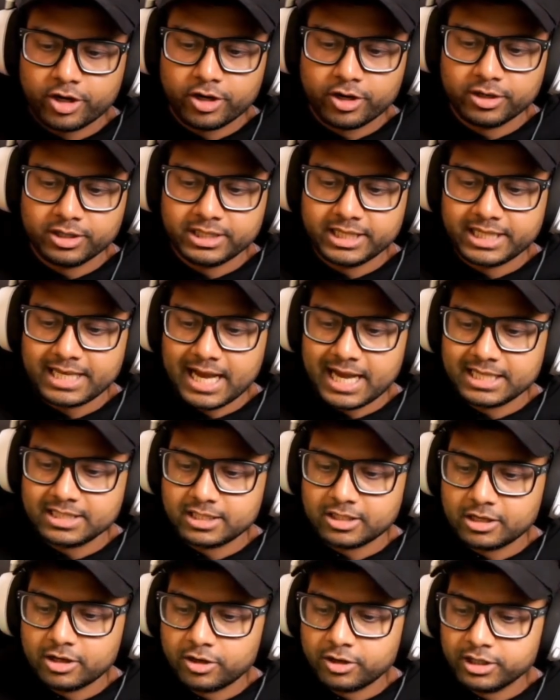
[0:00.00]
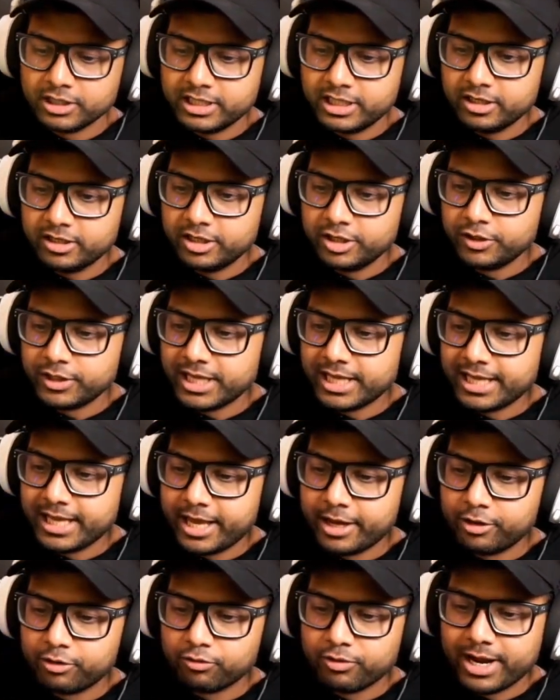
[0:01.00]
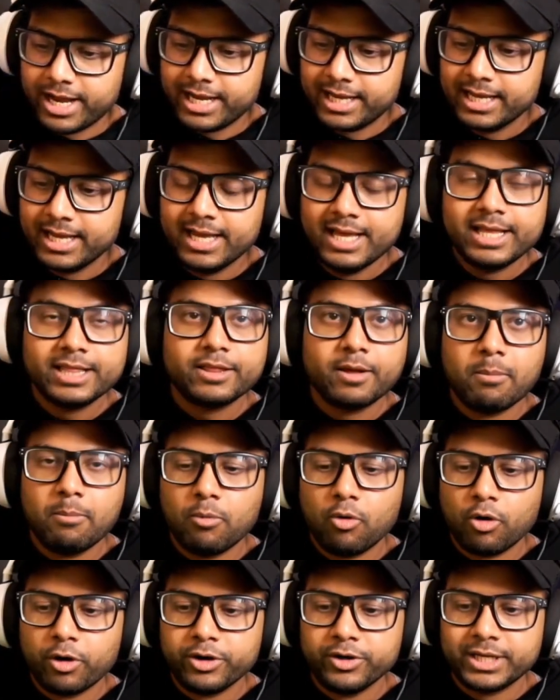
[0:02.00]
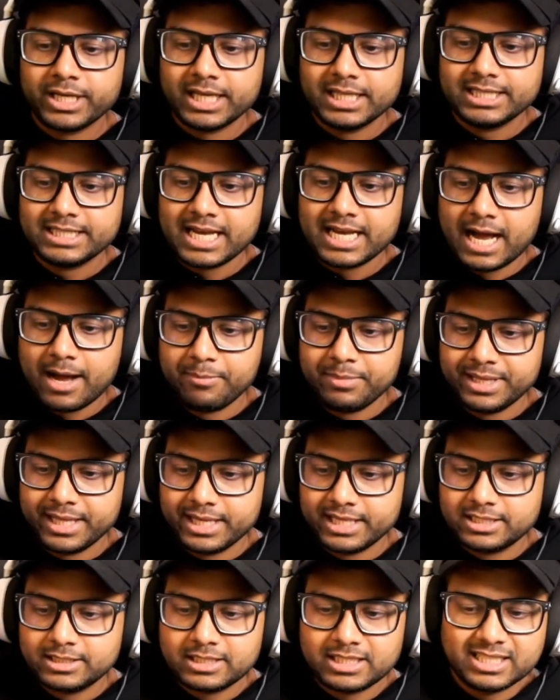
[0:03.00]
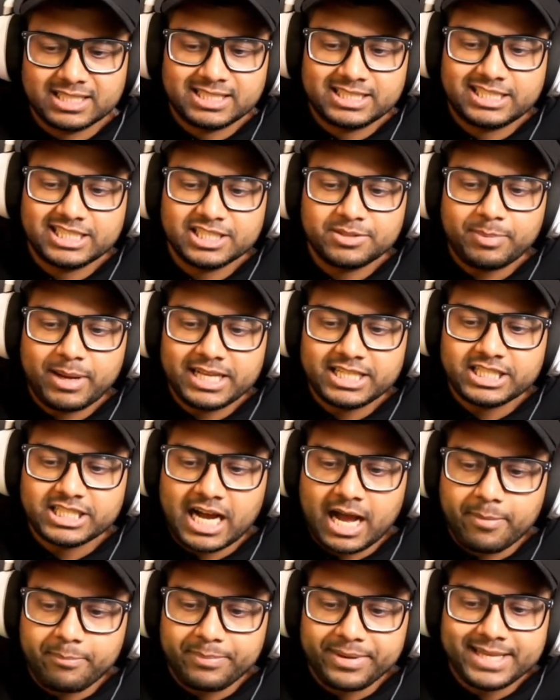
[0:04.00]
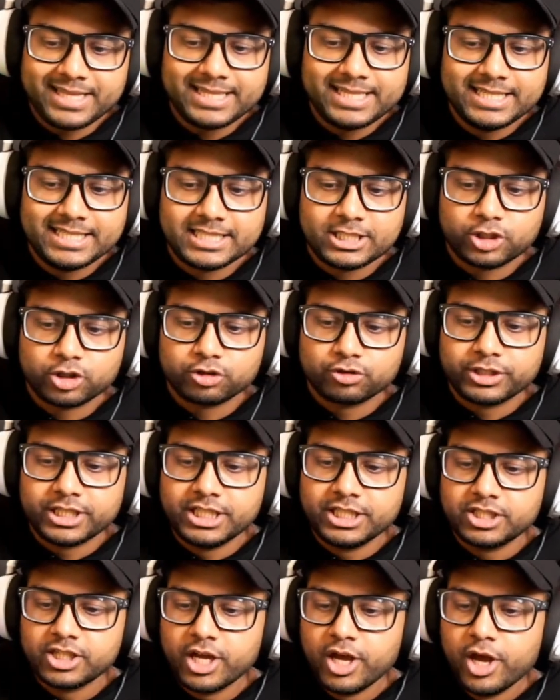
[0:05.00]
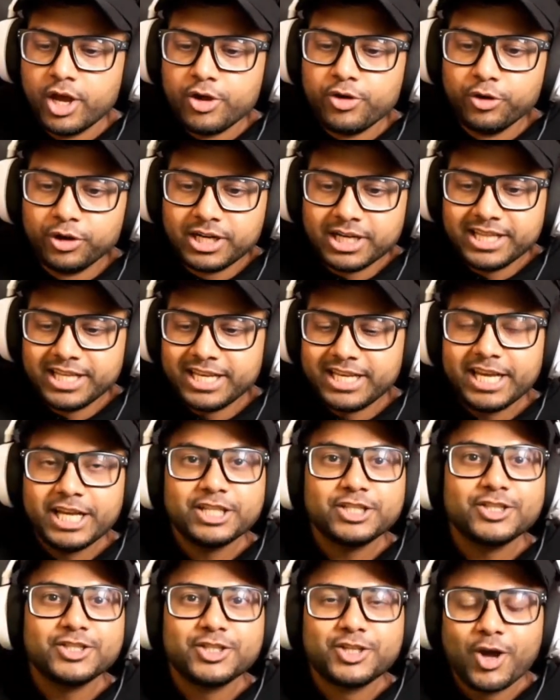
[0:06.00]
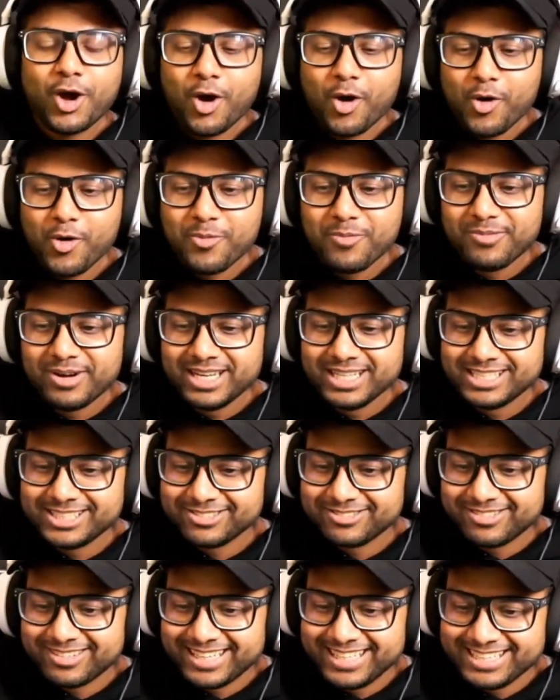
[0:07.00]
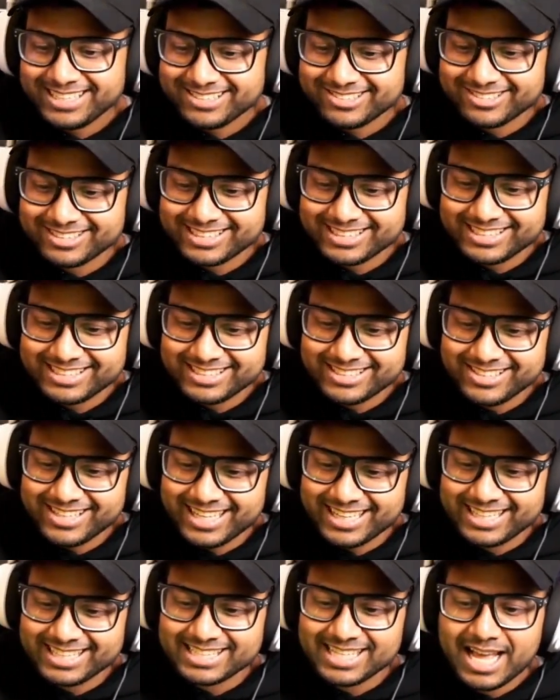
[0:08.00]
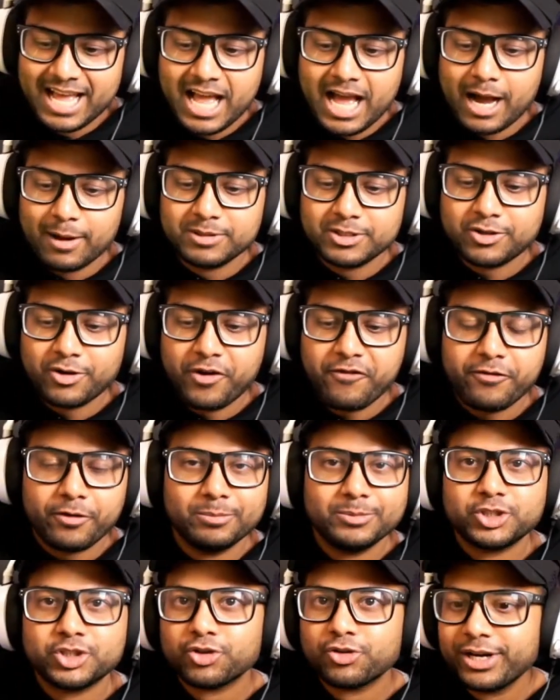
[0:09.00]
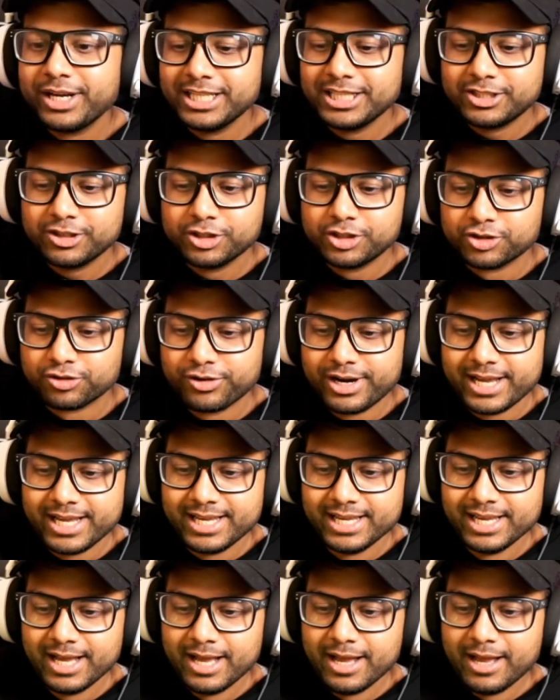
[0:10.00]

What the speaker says: early, guys. The earlier you can get Greg, the more you can dominate. Because just by chopping these trees, you're going to get so much resource. Look at this. I'm just going from tree to tree,